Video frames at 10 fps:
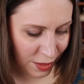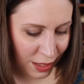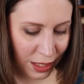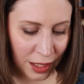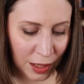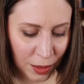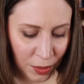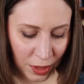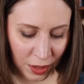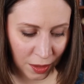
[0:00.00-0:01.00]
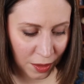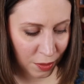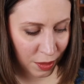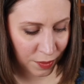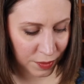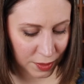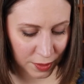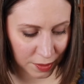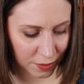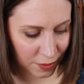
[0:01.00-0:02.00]
including a lot of
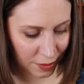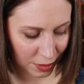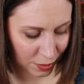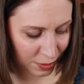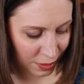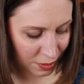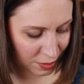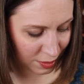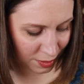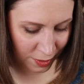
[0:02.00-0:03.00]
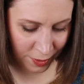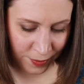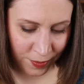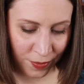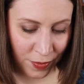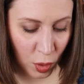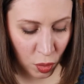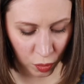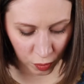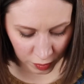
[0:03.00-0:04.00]
crafts though, and there's
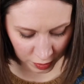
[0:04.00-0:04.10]
oh,